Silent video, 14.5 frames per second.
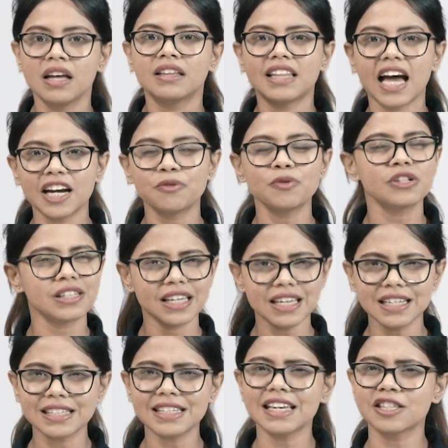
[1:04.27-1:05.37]
That was
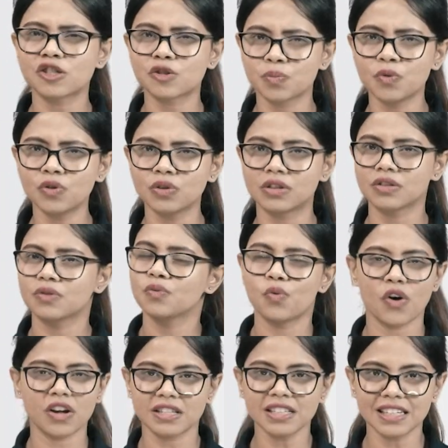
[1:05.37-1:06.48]
easy and smooth,
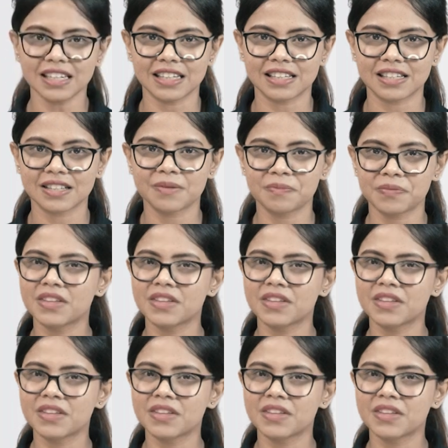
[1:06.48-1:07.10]
wasn't it?